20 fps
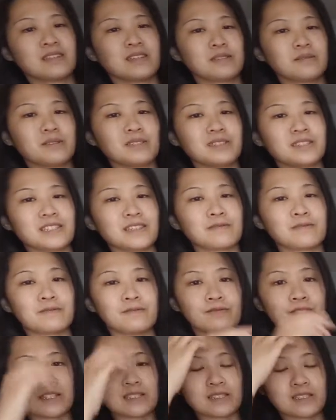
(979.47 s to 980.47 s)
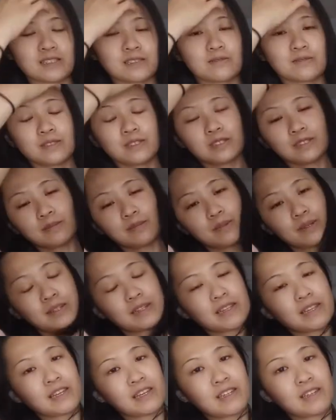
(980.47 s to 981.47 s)
wouldn't say festivals,
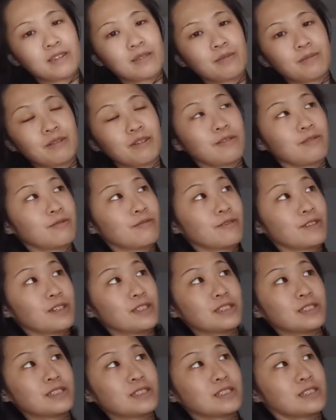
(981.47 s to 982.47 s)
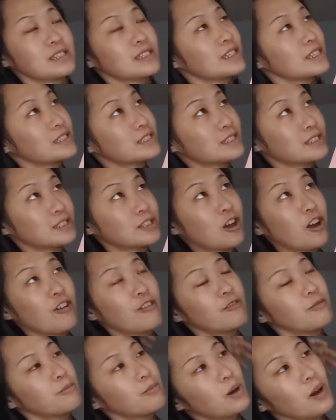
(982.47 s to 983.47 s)
but like my first like
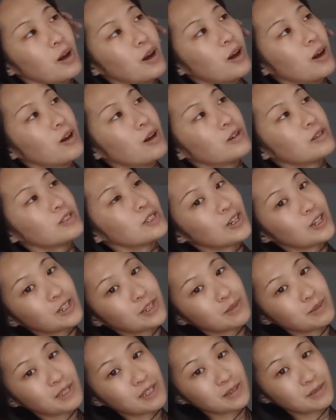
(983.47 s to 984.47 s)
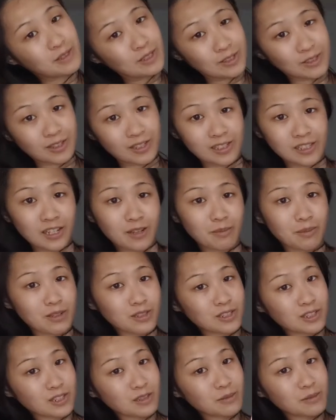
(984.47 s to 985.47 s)
softball tournament. It was during a
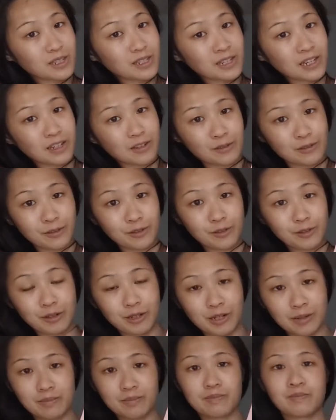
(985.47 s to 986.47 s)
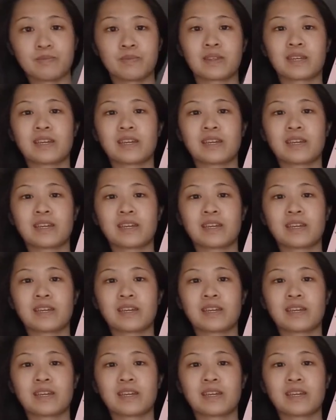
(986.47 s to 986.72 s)
softball tournament. I grew up